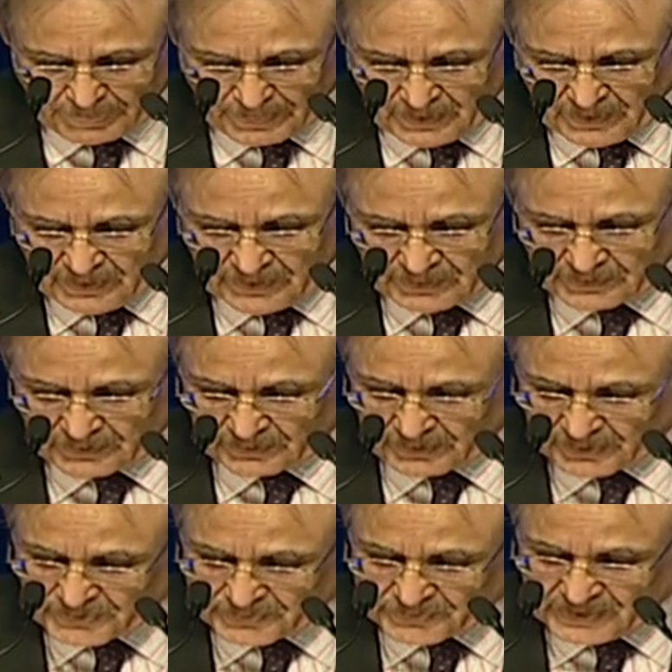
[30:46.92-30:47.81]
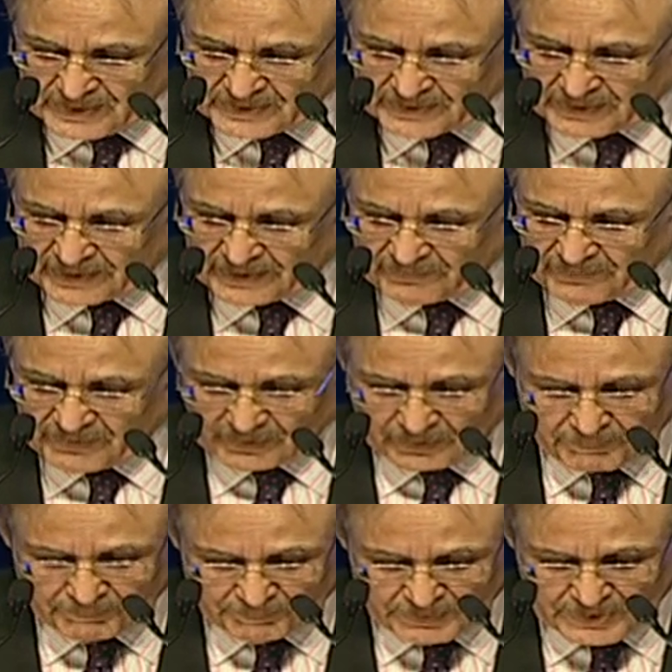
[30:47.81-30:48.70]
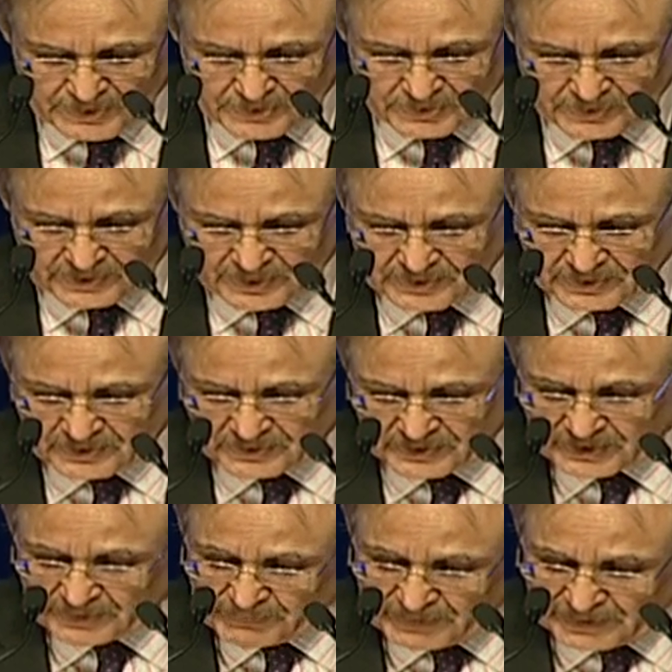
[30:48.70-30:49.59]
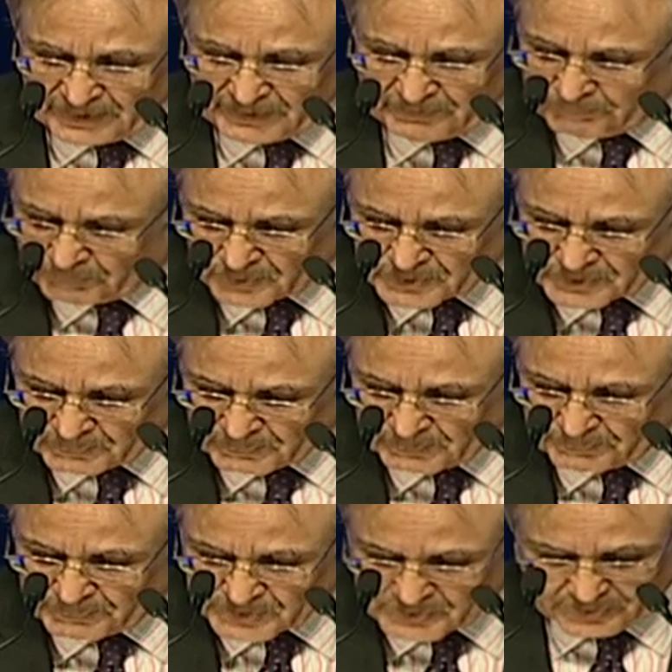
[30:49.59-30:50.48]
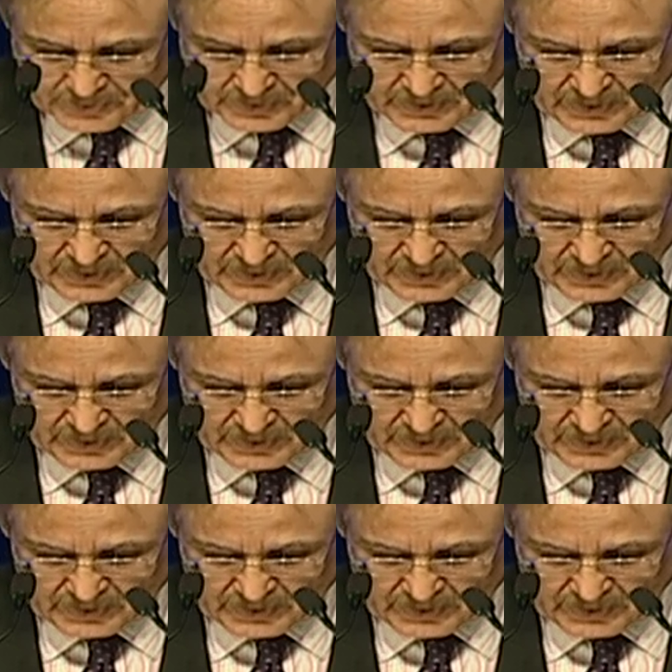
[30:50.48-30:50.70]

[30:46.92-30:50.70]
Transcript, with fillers: The countries that have accomplished this seemingly impossible mission